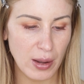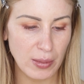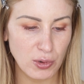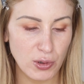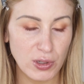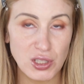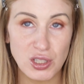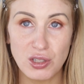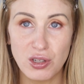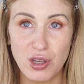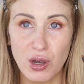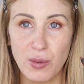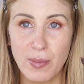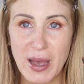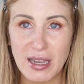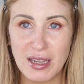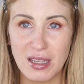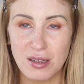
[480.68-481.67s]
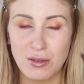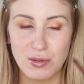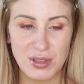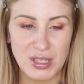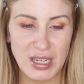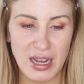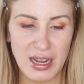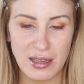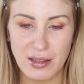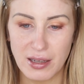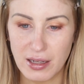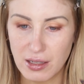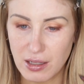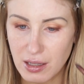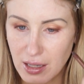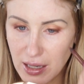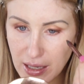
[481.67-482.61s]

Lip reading: I'm going to go back in with the eyeliner,